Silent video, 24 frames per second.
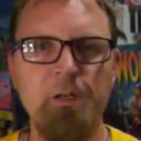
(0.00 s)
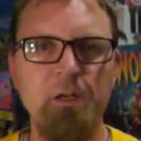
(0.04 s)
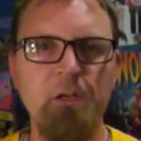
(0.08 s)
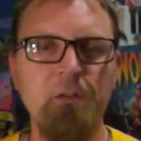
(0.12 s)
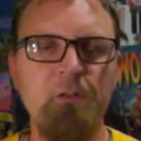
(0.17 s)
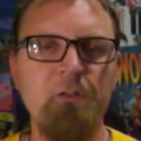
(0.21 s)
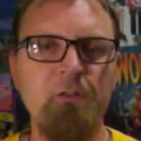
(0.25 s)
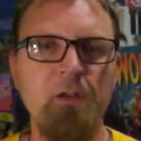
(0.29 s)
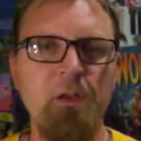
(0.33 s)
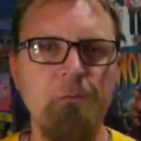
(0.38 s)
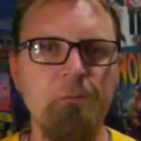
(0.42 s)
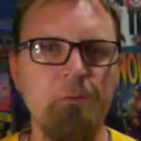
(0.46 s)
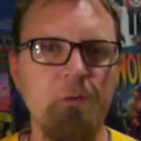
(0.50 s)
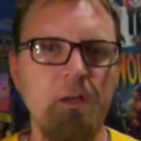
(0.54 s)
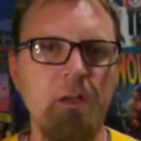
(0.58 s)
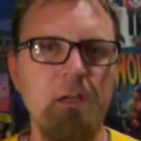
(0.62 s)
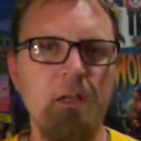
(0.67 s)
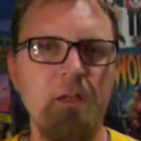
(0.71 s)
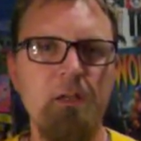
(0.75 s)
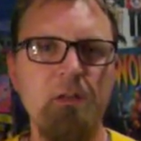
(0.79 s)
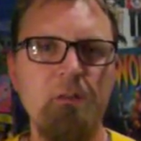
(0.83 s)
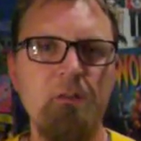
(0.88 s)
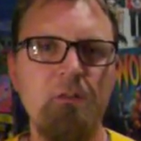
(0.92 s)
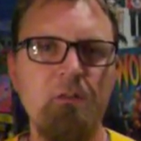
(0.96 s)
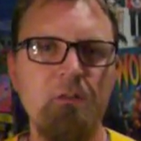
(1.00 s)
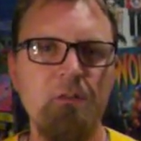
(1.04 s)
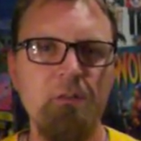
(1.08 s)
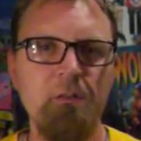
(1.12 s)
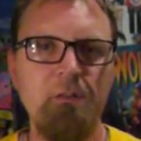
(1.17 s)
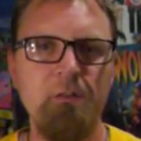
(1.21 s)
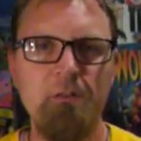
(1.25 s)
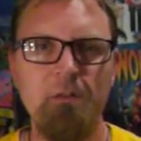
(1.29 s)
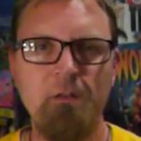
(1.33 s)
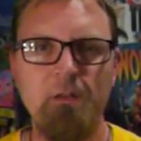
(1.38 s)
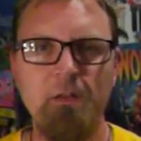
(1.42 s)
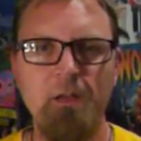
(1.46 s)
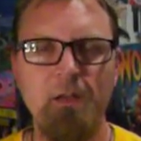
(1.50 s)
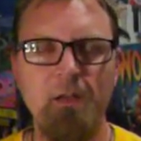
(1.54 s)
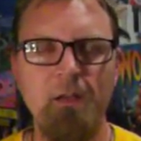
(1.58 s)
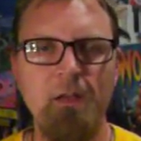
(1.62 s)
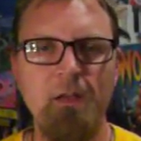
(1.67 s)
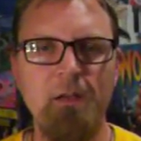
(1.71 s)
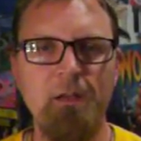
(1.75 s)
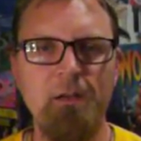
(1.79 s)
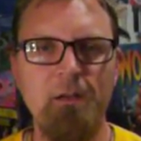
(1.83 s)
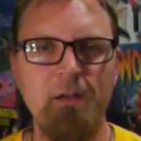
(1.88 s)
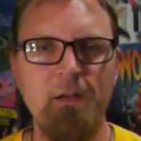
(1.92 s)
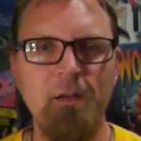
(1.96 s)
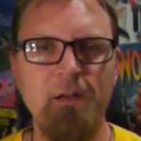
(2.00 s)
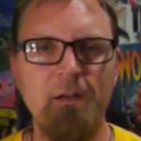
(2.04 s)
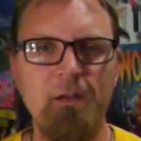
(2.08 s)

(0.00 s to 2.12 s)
It's safe for kids and